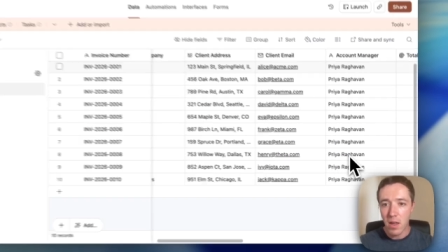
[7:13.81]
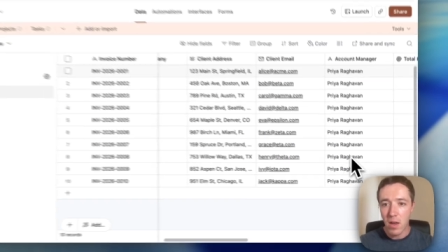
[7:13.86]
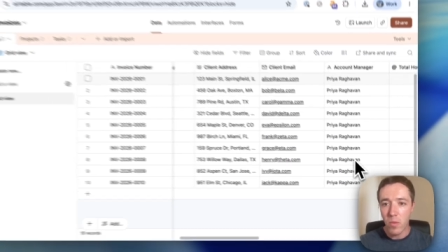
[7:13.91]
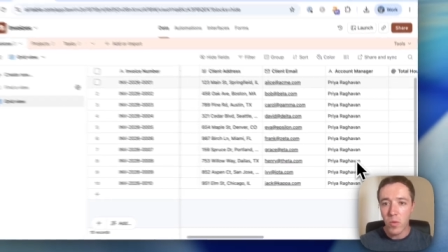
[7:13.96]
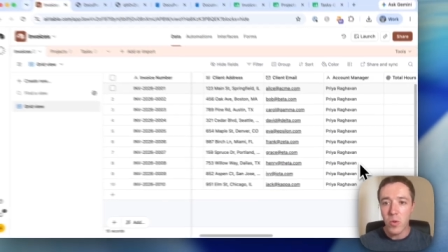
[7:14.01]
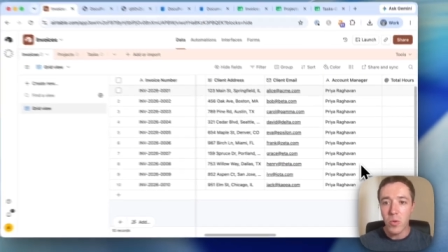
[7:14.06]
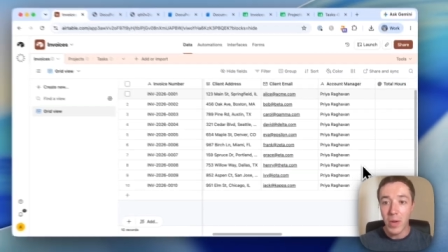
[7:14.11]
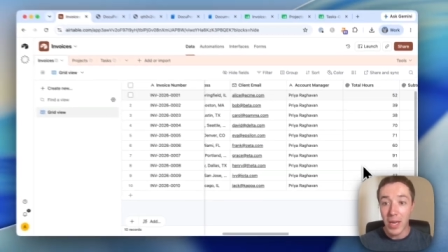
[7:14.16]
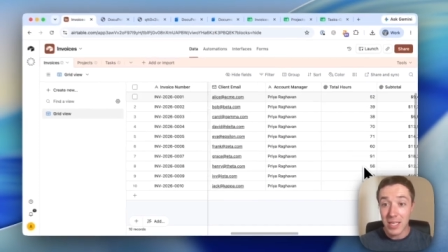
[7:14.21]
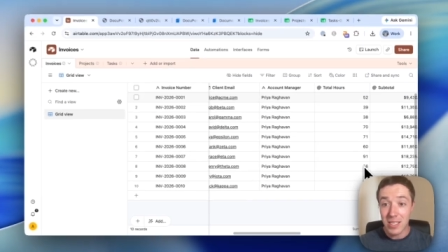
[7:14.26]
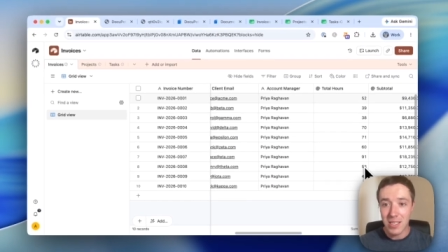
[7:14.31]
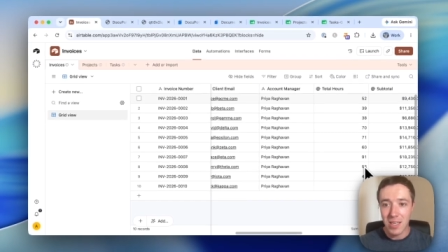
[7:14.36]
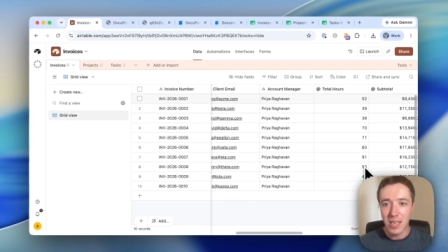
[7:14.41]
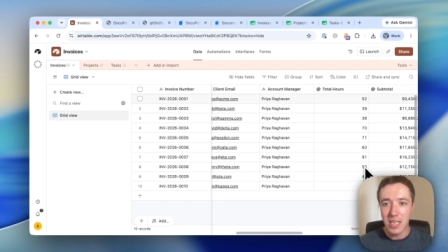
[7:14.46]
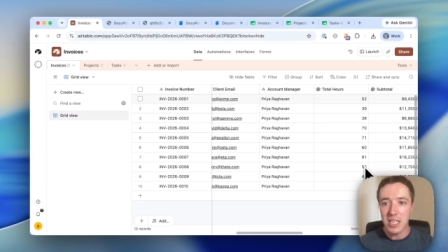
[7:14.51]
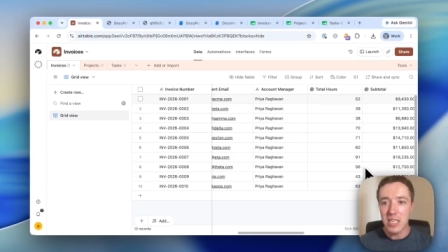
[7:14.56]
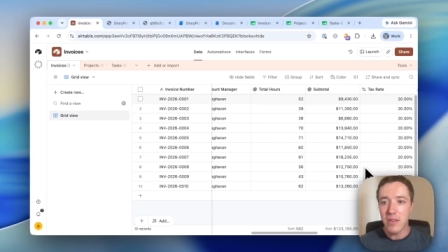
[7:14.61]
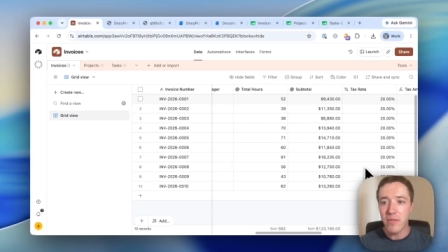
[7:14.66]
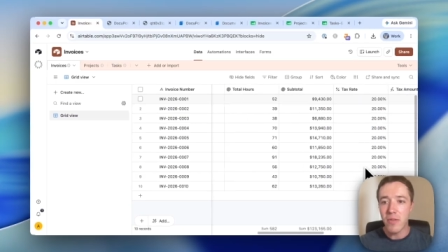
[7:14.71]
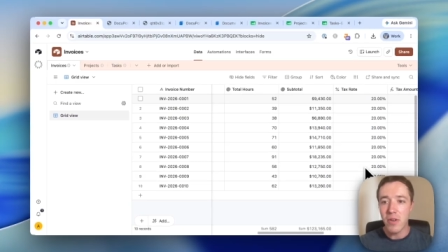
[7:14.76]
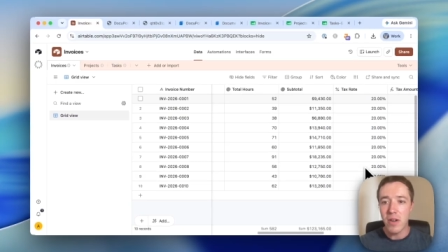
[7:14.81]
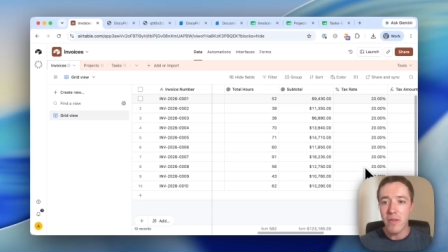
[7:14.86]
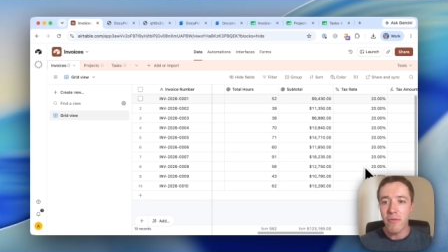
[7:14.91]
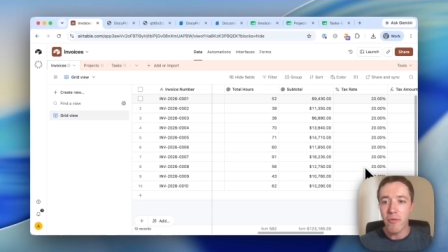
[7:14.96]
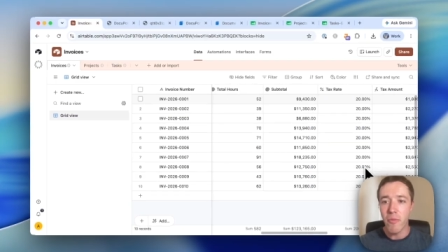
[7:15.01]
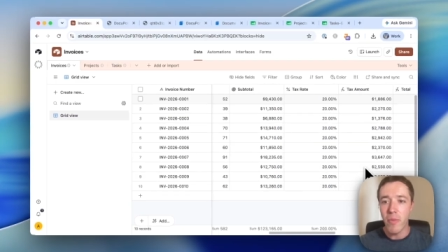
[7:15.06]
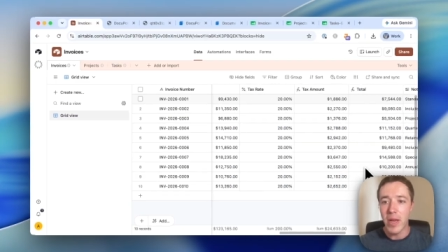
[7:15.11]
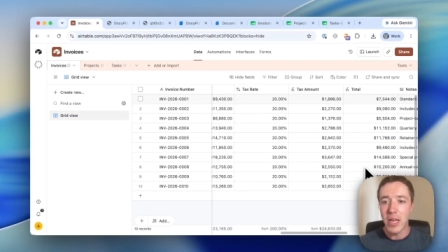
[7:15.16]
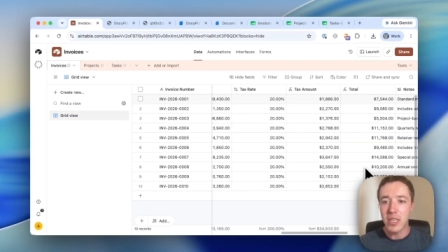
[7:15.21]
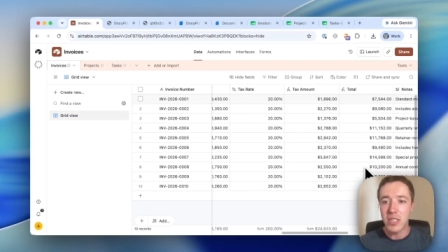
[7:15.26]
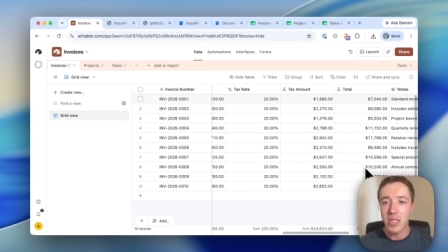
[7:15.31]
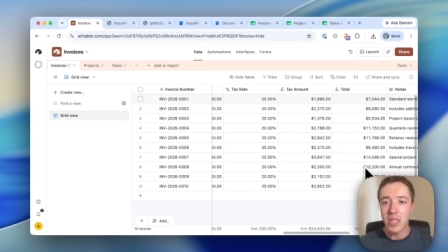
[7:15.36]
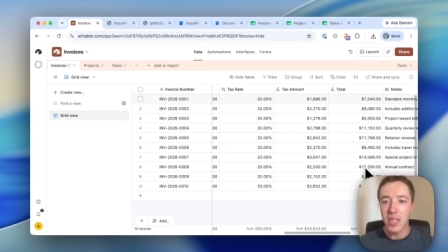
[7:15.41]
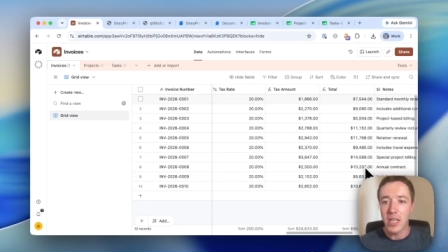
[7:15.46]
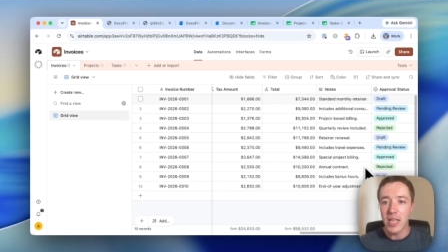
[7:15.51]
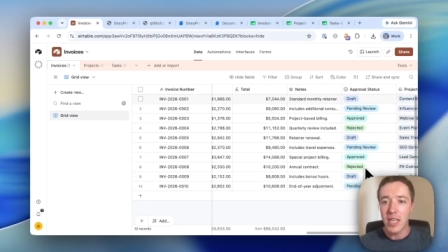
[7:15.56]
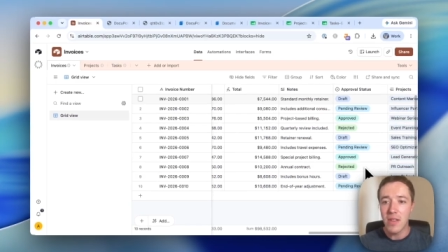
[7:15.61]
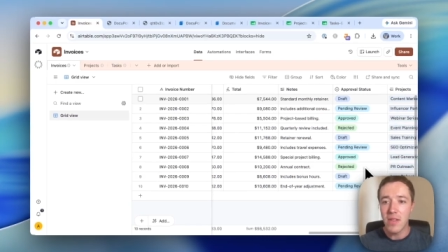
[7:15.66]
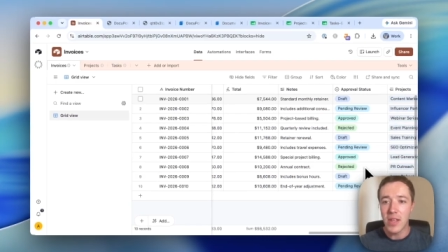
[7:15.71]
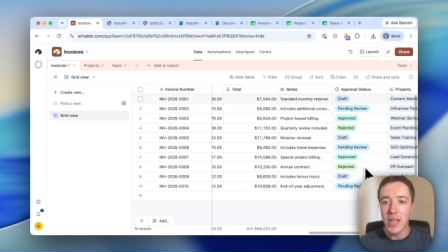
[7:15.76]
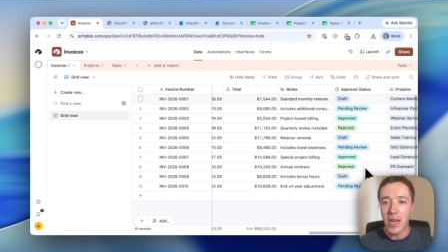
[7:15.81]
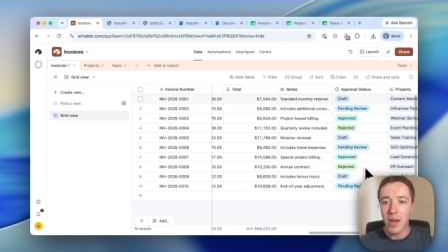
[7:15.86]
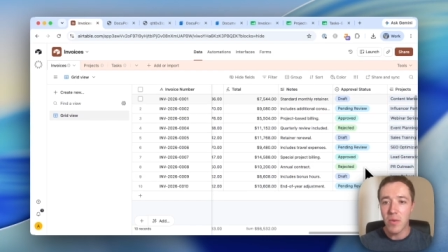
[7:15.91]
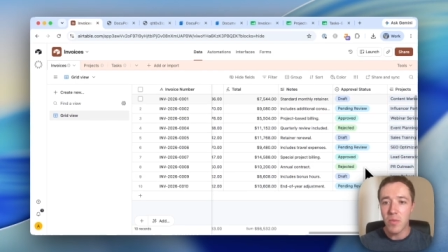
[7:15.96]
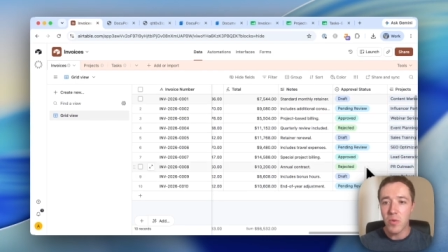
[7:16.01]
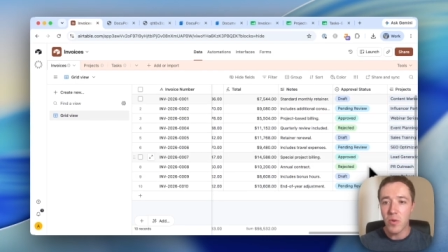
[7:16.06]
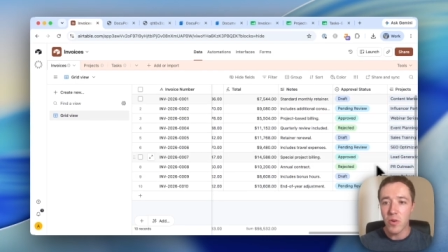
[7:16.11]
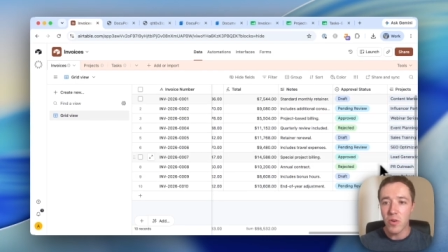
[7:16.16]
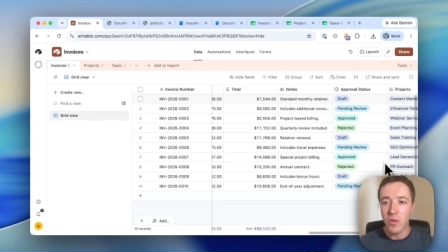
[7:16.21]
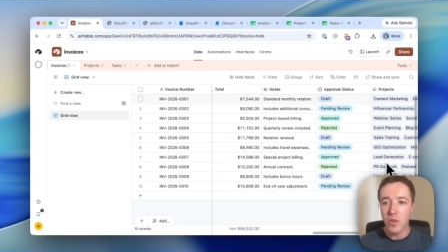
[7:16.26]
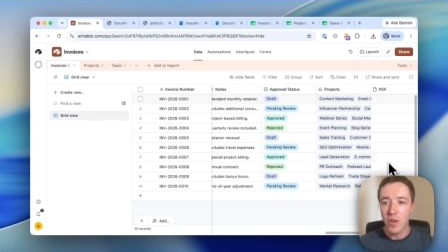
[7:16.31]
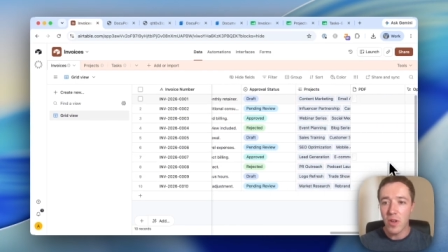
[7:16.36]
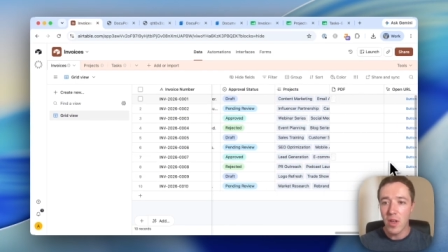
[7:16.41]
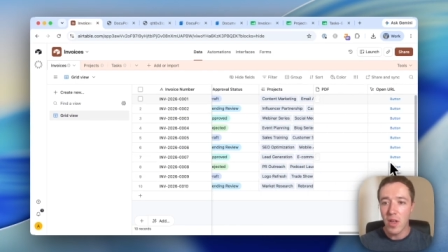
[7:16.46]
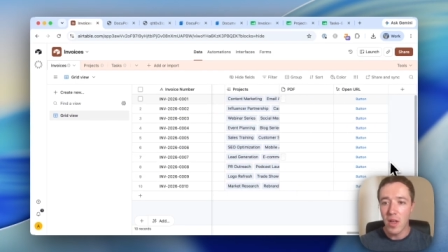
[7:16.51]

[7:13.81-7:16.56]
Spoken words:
we would get slightly different information in the output